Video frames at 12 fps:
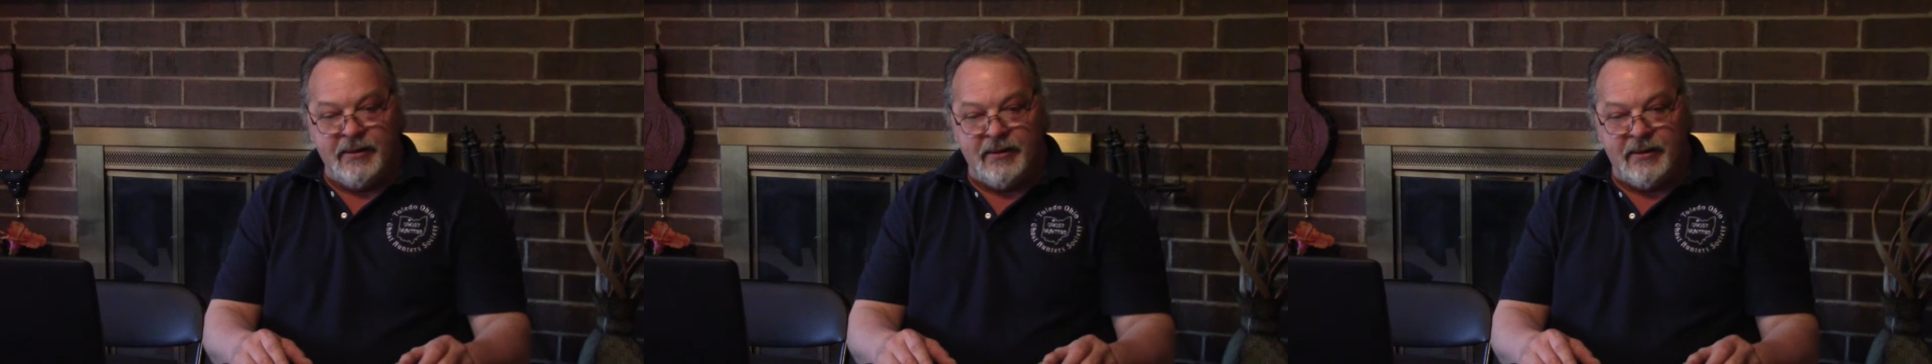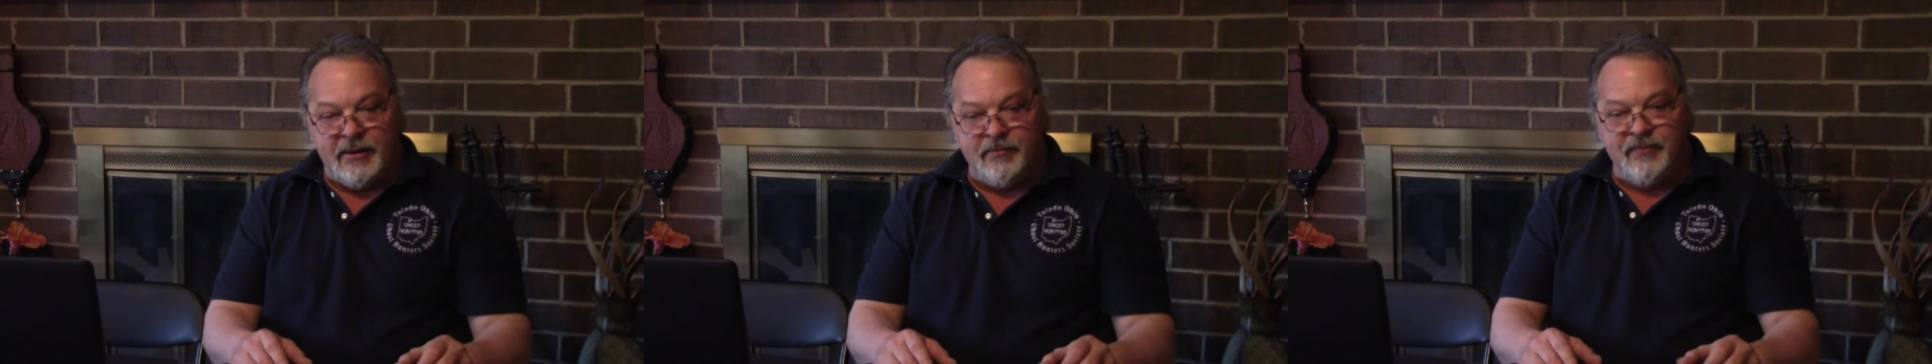
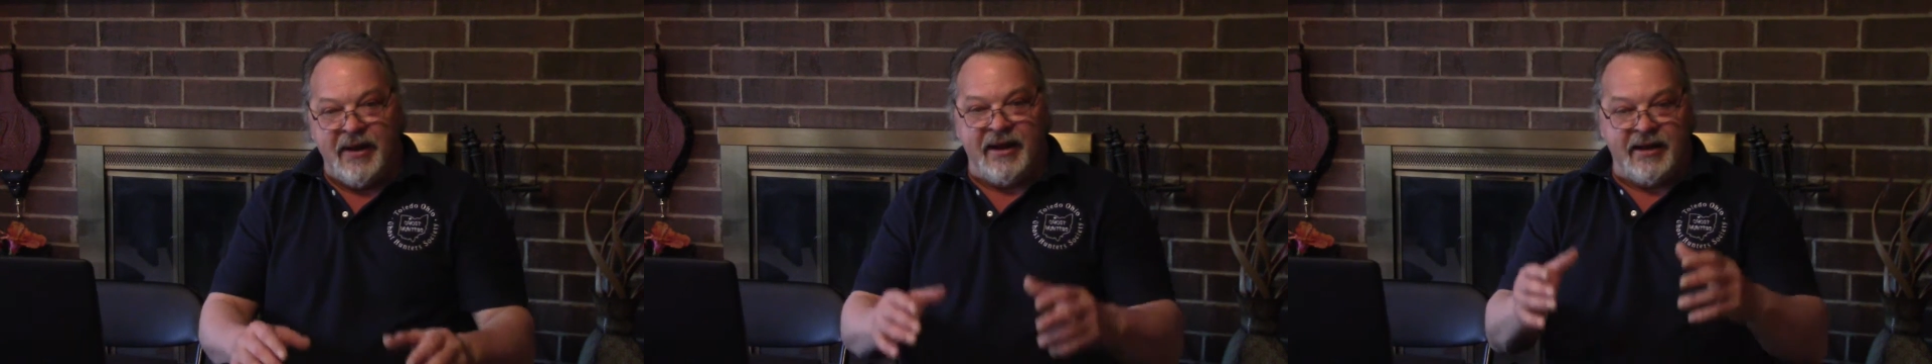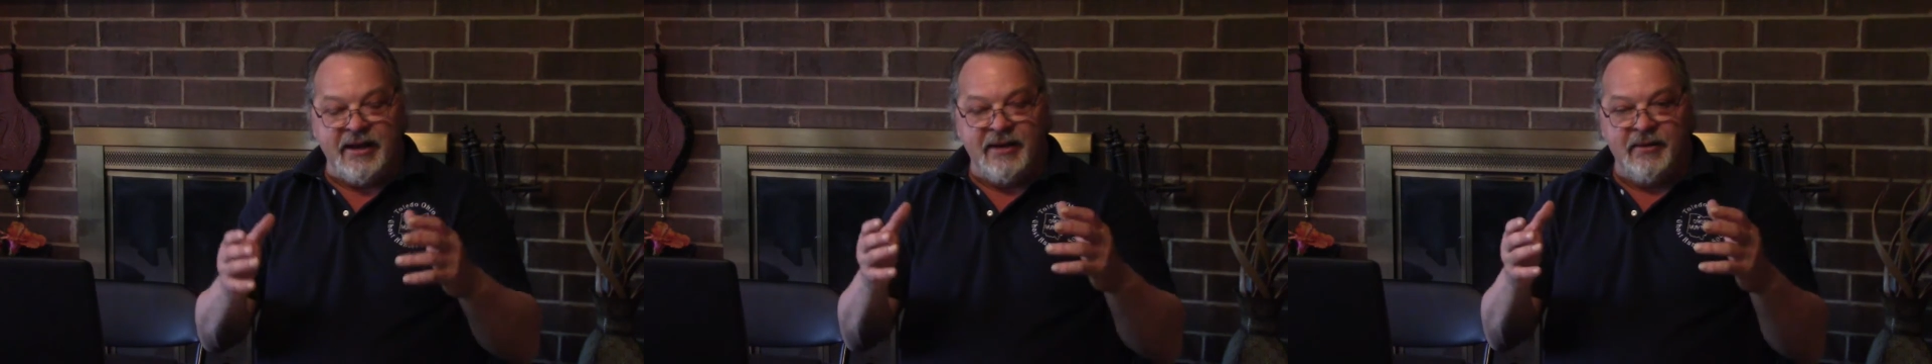that
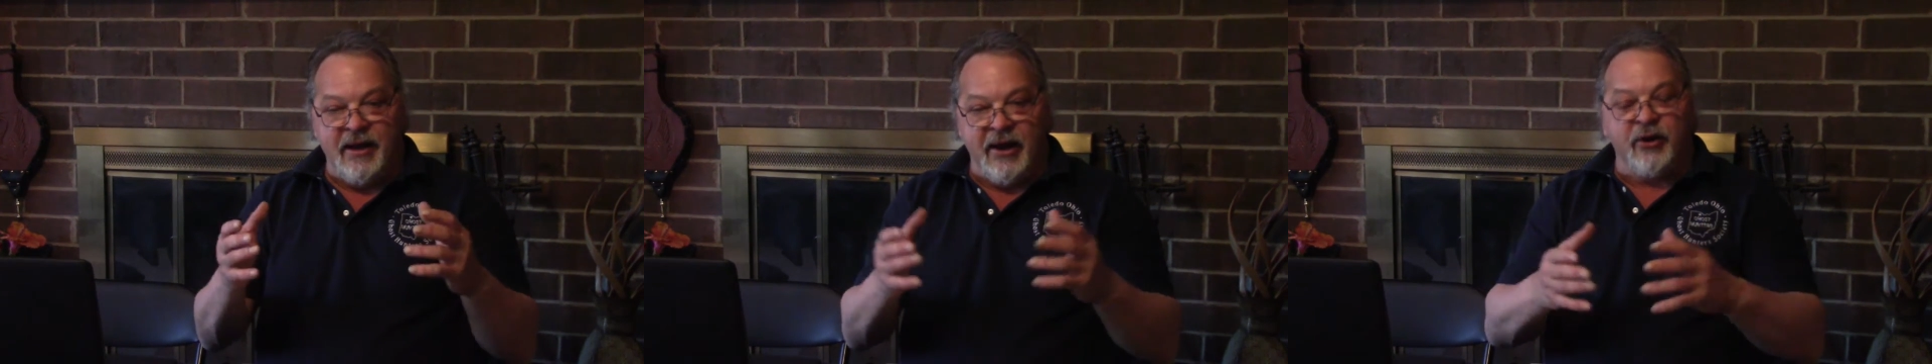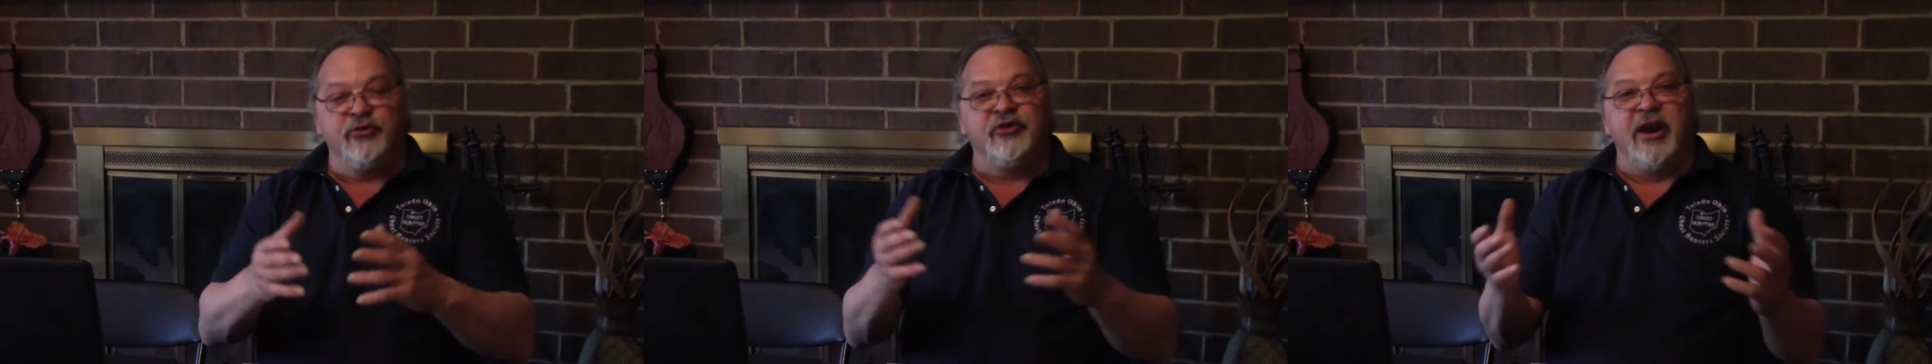it can
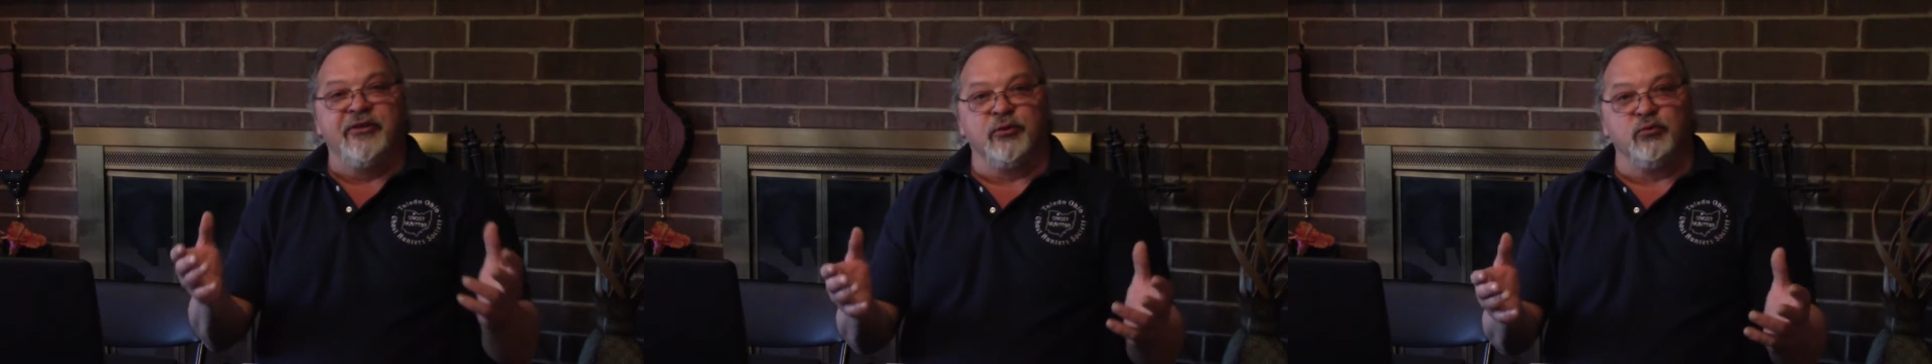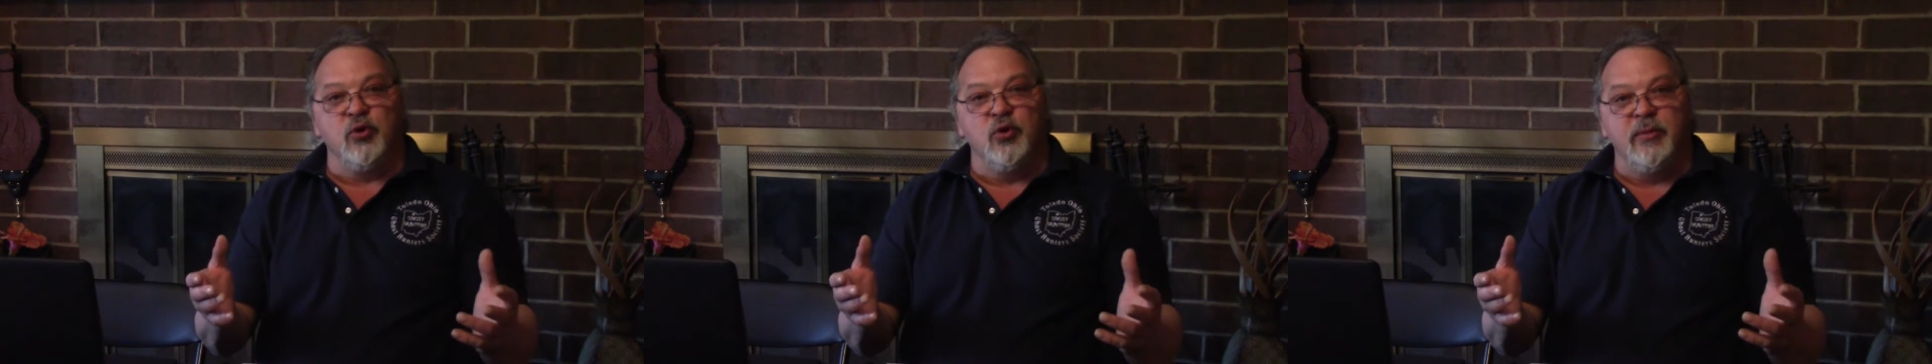energize
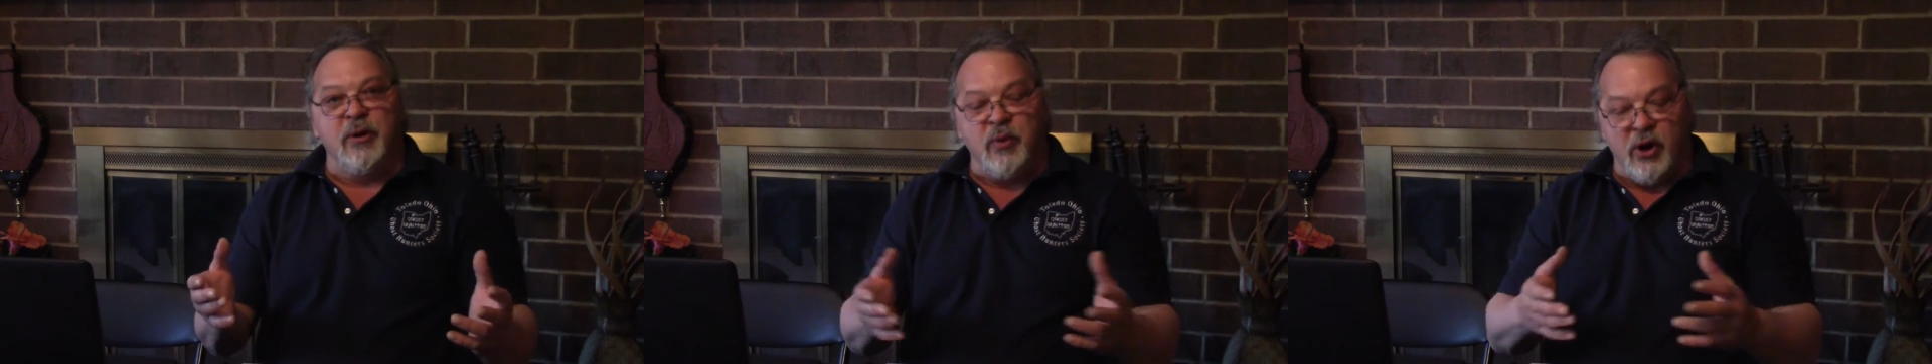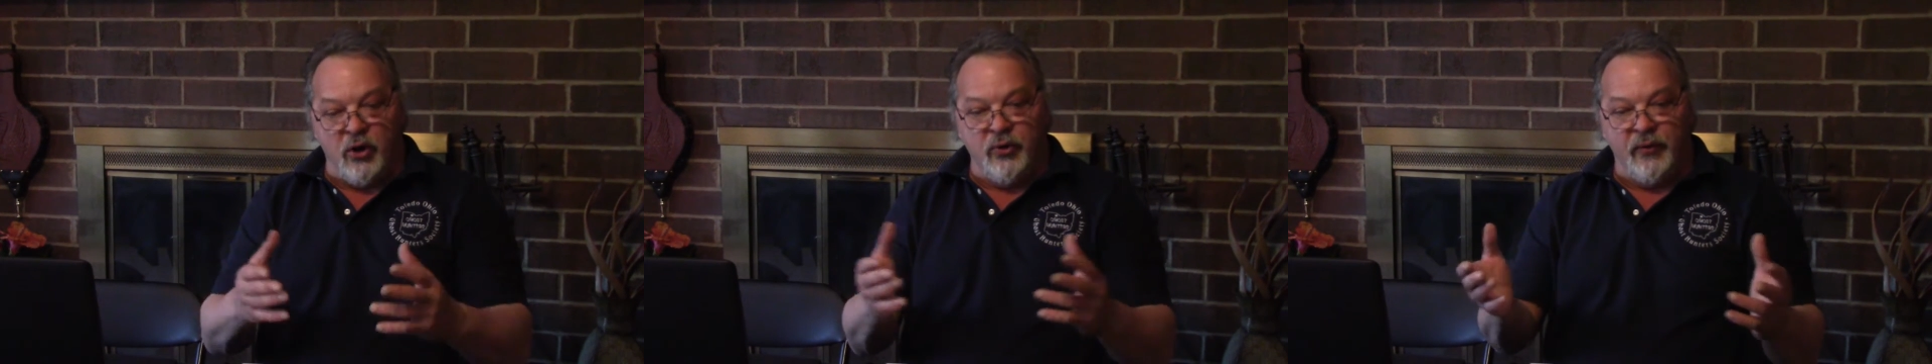the room, and
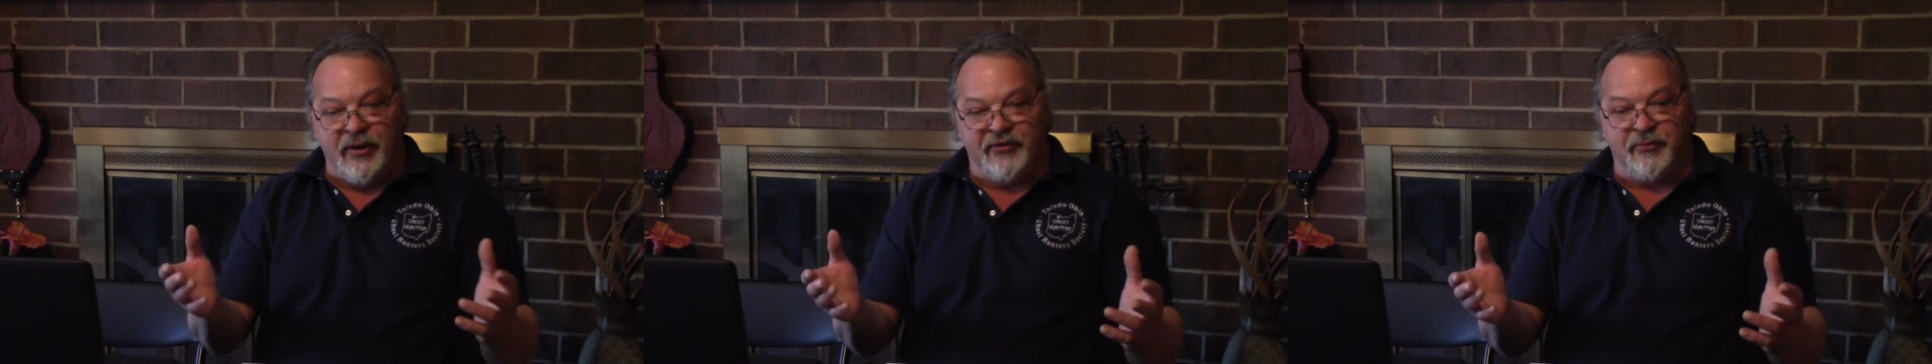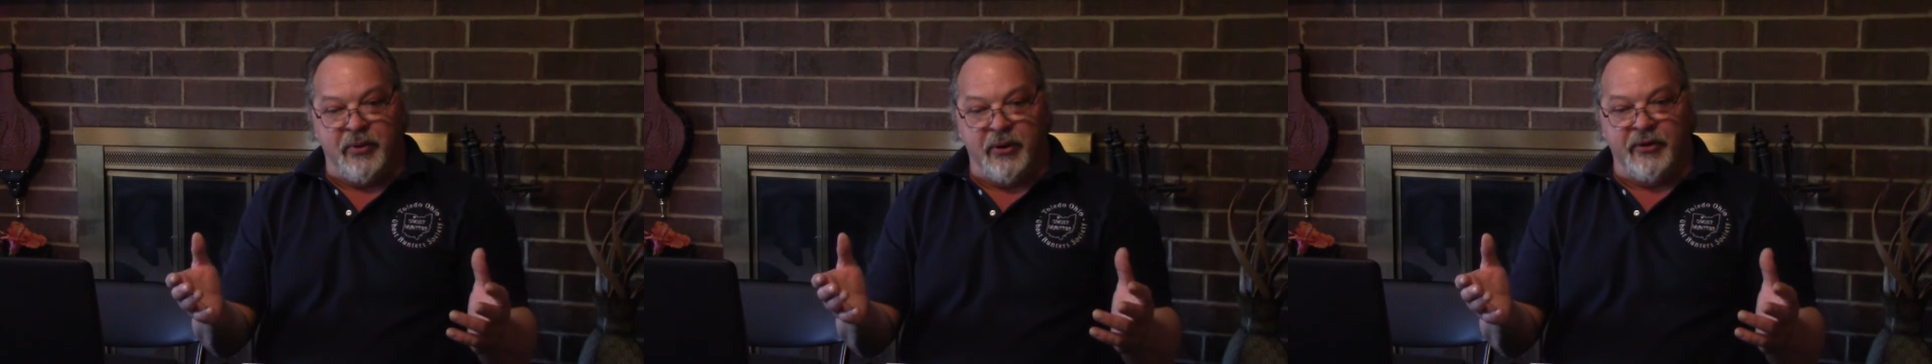we all know that
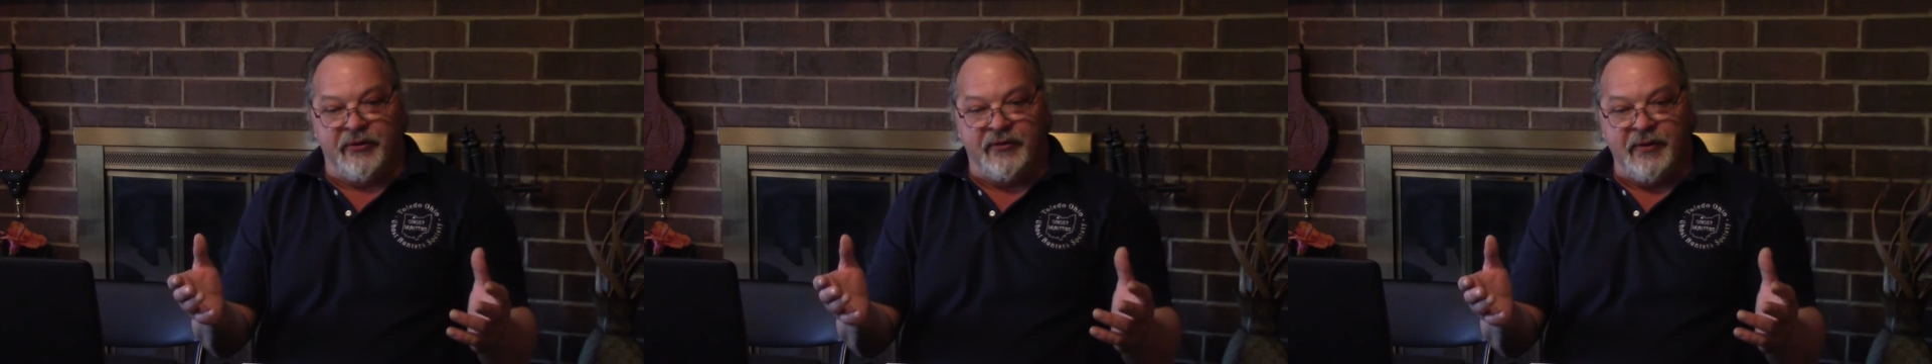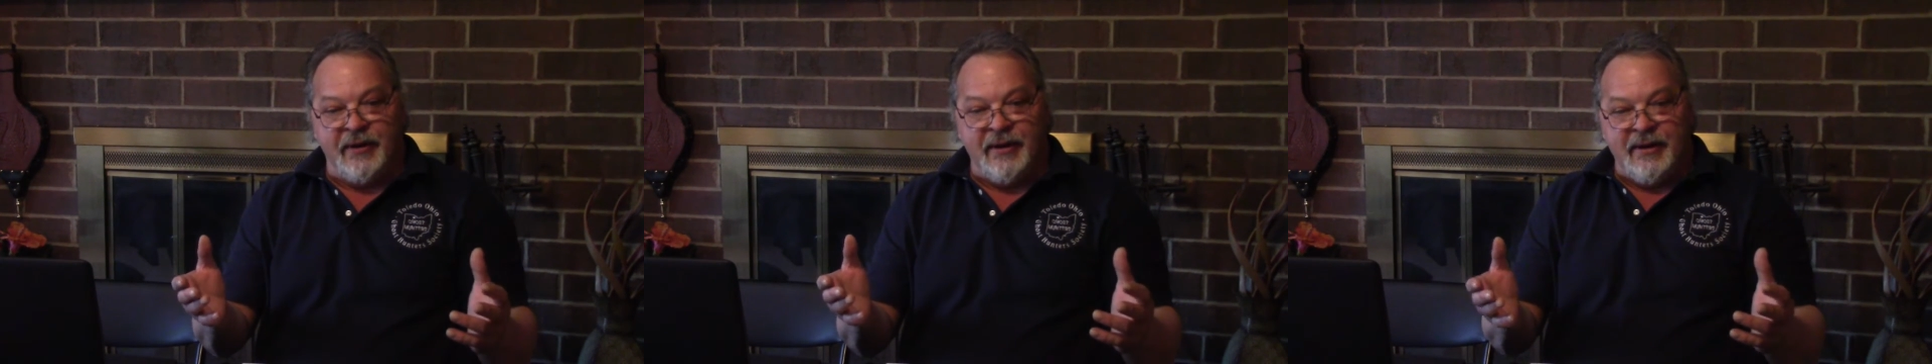
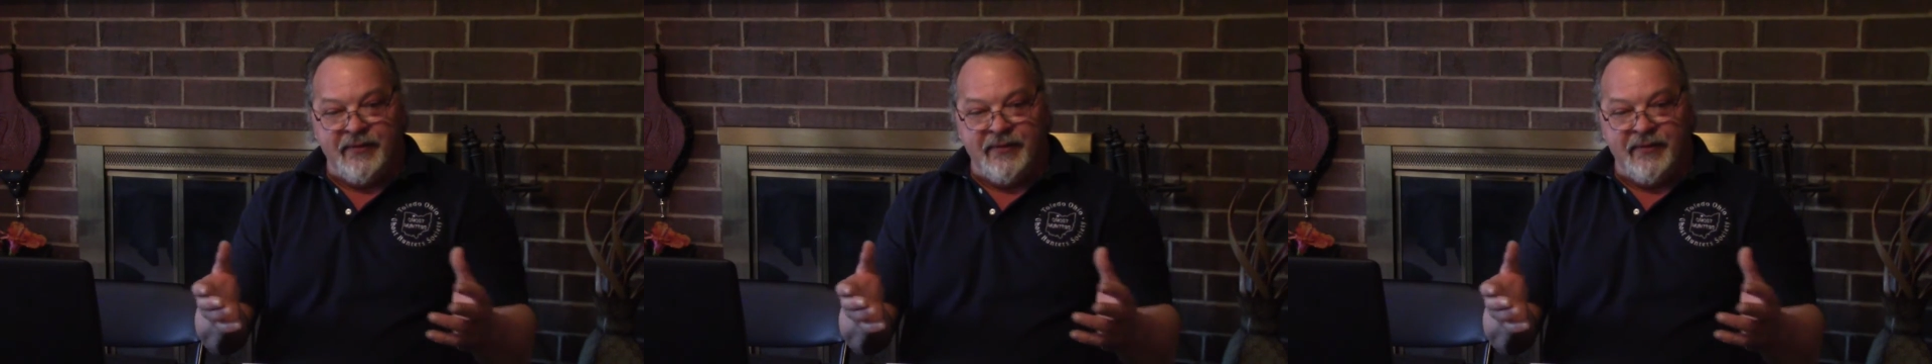spirits,